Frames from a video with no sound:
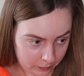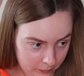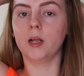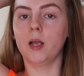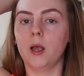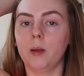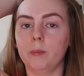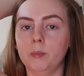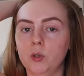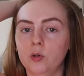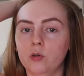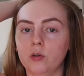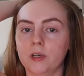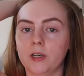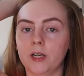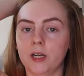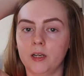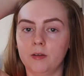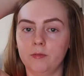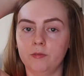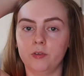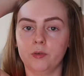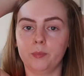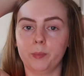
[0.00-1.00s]
I'm not going to
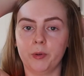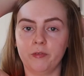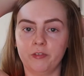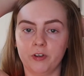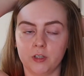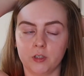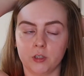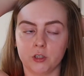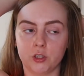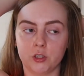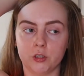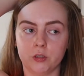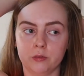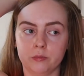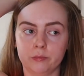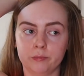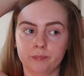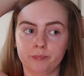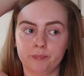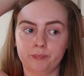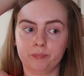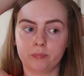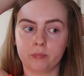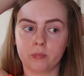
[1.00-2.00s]
aim for perfection
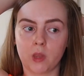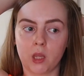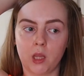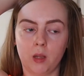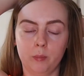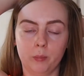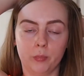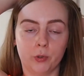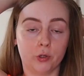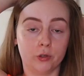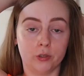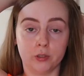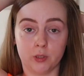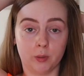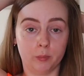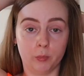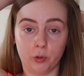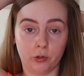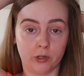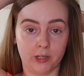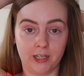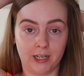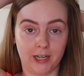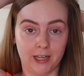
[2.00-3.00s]
because I'm not
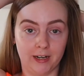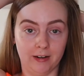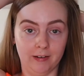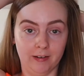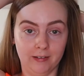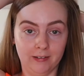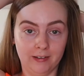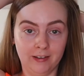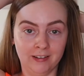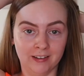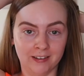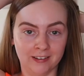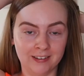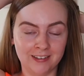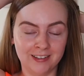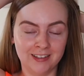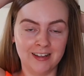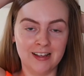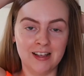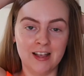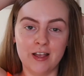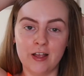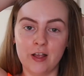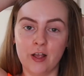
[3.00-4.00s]
going to get it.
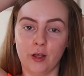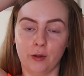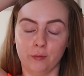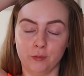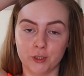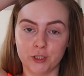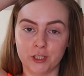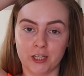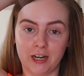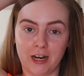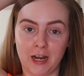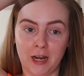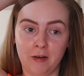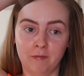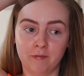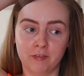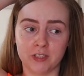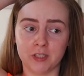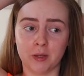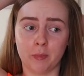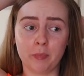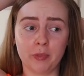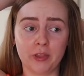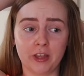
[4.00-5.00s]
I'm just going to aim for
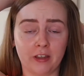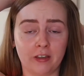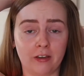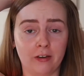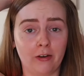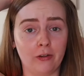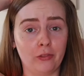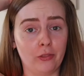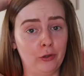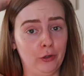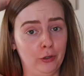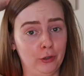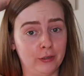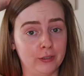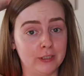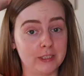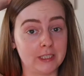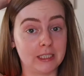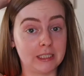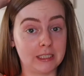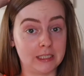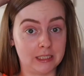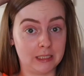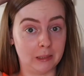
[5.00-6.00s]
something that looks
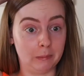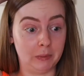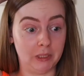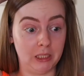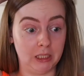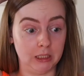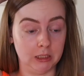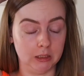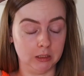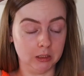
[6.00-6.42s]
similar.